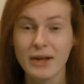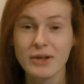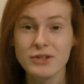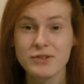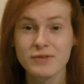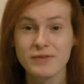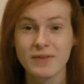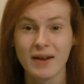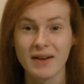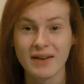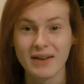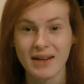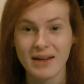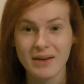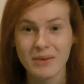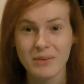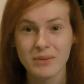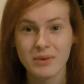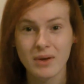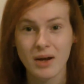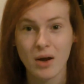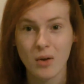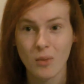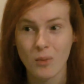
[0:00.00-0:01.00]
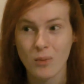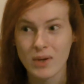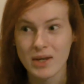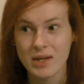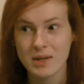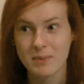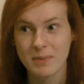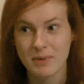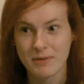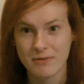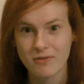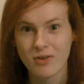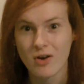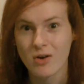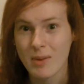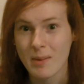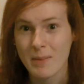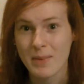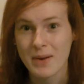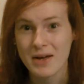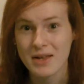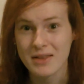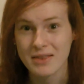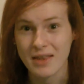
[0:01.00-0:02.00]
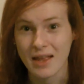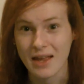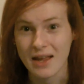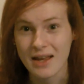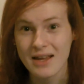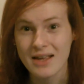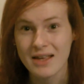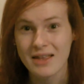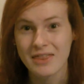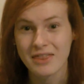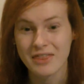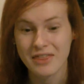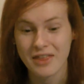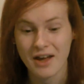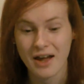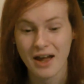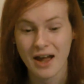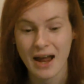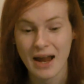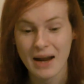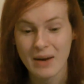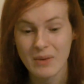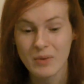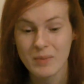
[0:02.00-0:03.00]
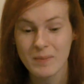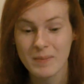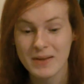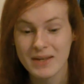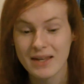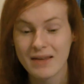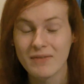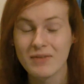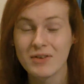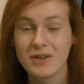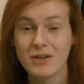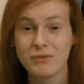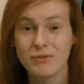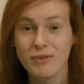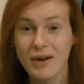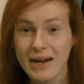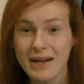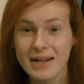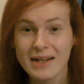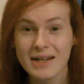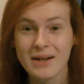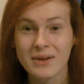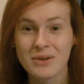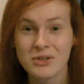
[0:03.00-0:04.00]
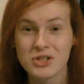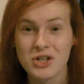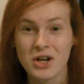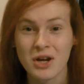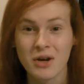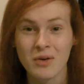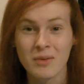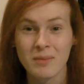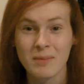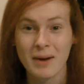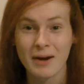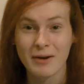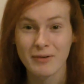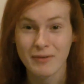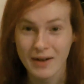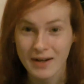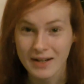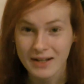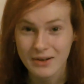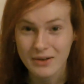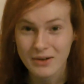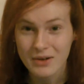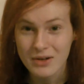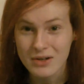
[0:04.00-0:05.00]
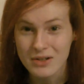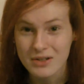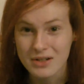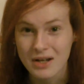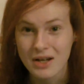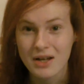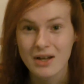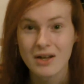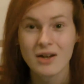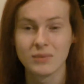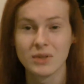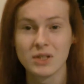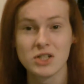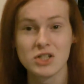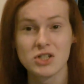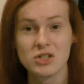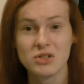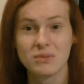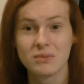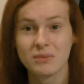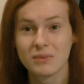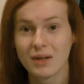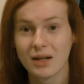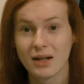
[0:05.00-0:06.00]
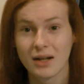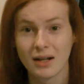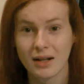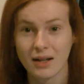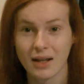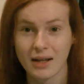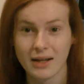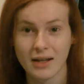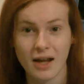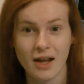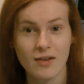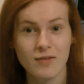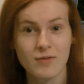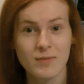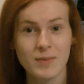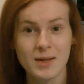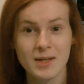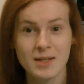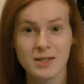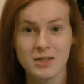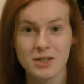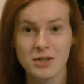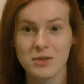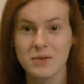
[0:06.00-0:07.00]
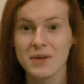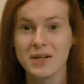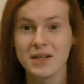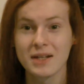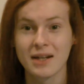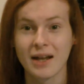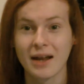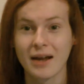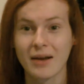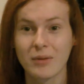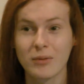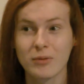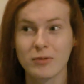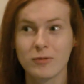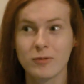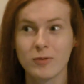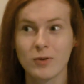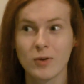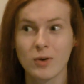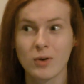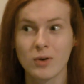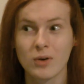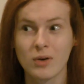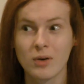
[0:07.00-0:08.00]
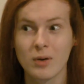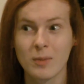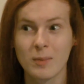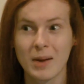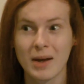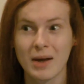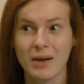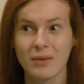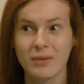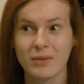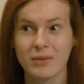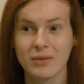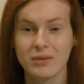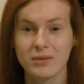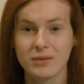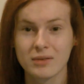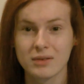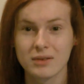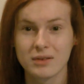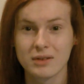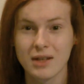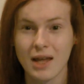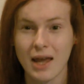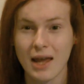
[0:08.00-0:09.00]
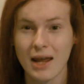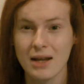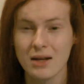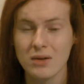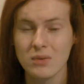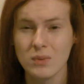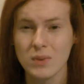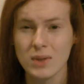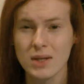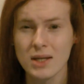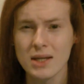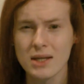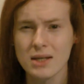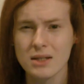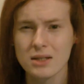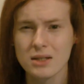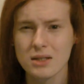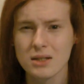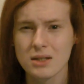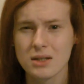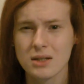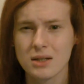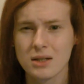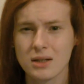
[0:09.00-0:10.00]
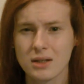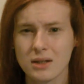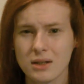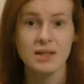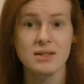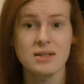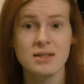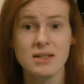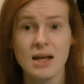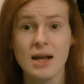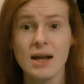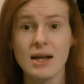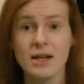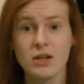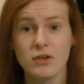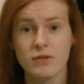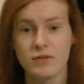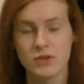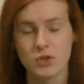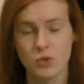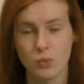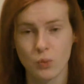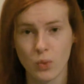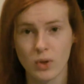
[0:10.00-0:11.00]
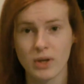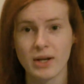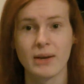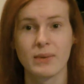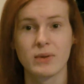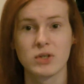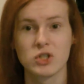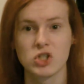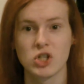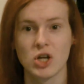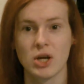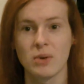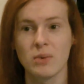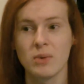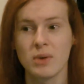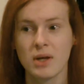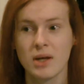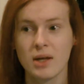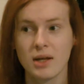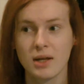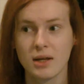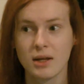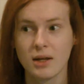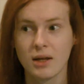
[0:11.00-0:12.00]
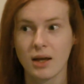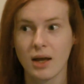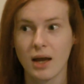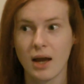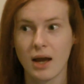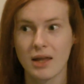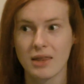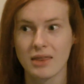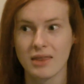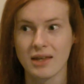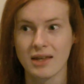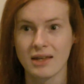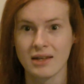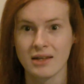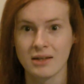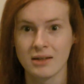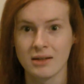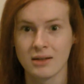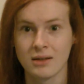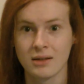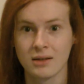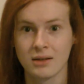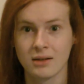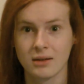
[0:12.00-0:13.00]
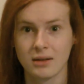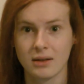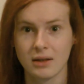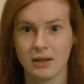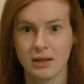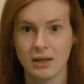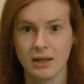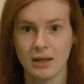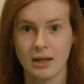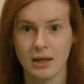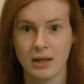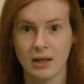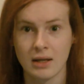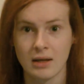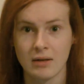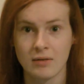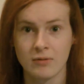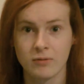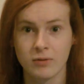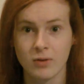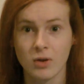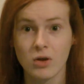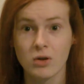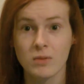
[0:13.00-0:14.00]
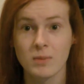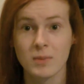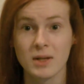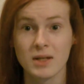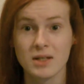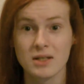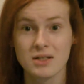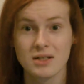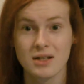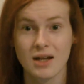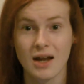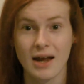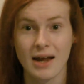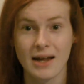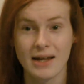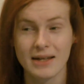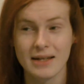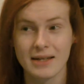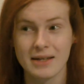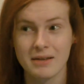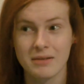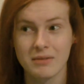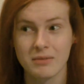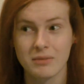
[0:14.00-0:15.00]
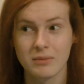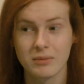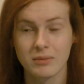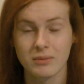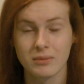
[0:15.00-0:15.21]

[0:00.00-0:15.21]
I also found out a week before my birthday that I would be given a radio show by Radio Hood, which like I've been doing now for about ten weeks. It started off as a one-hour show, and then in Vlogmas, I